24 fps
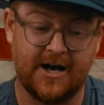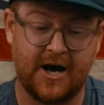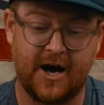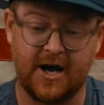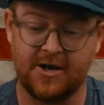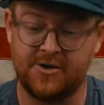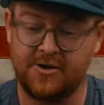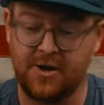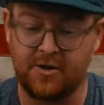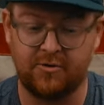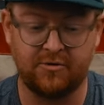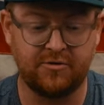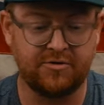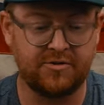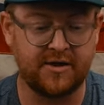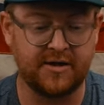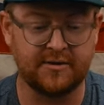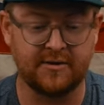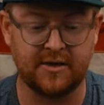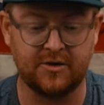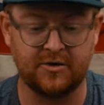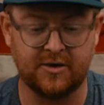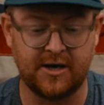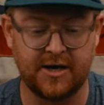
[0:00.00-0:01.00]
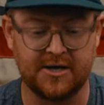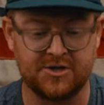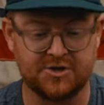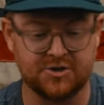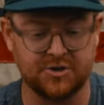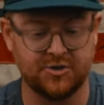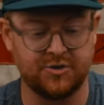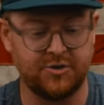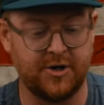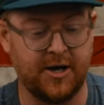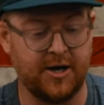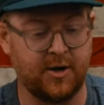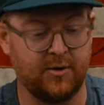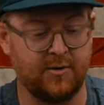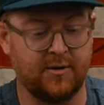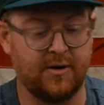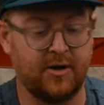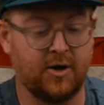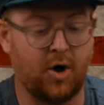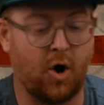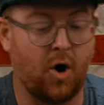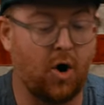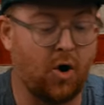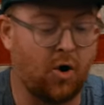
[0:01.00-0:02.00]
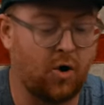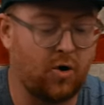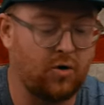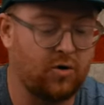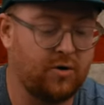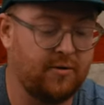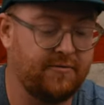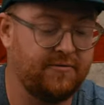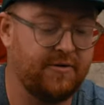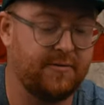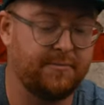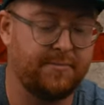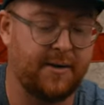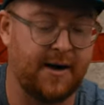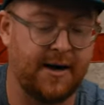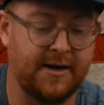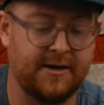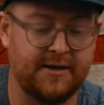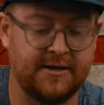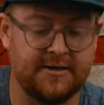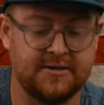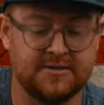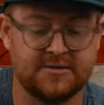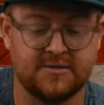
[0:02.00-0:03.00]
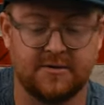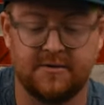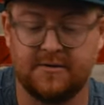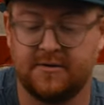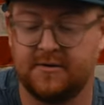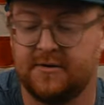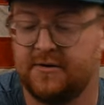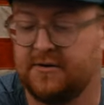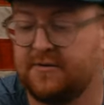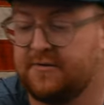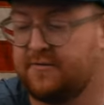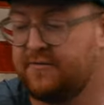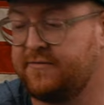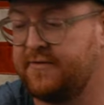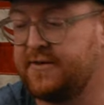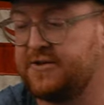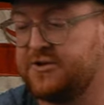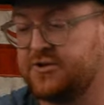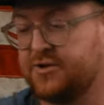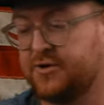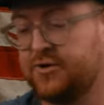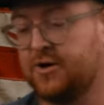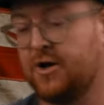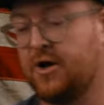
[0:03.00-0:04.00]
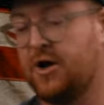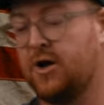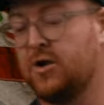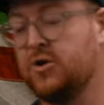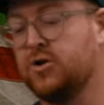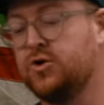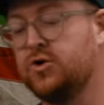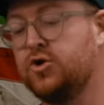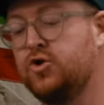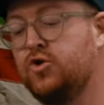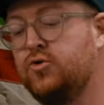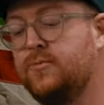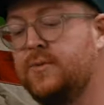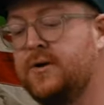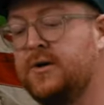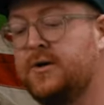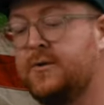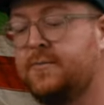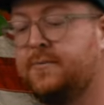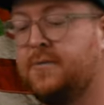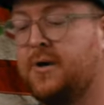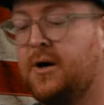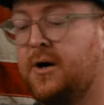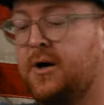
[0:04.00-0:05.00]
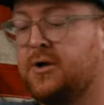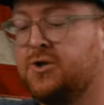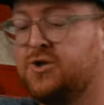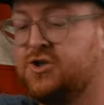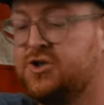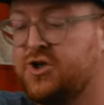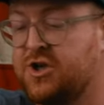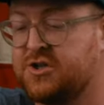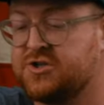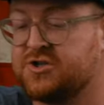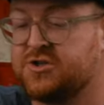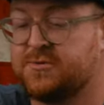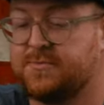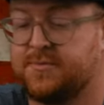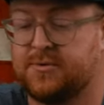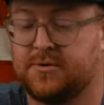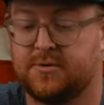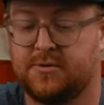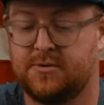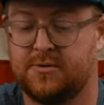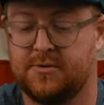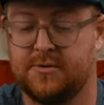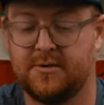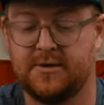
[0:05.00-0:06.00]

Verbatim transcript: another thing that you guys should note, all of the bindings feature aluminum adjustable